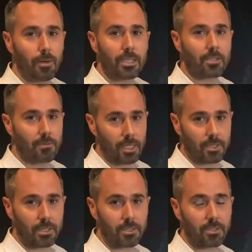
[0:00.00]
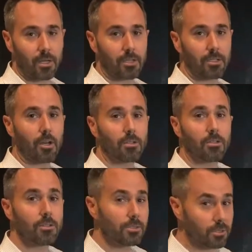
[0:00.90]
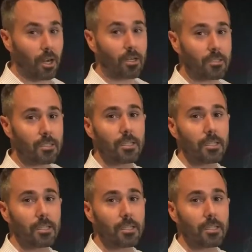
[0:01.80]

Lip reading: US and Russia that started called START,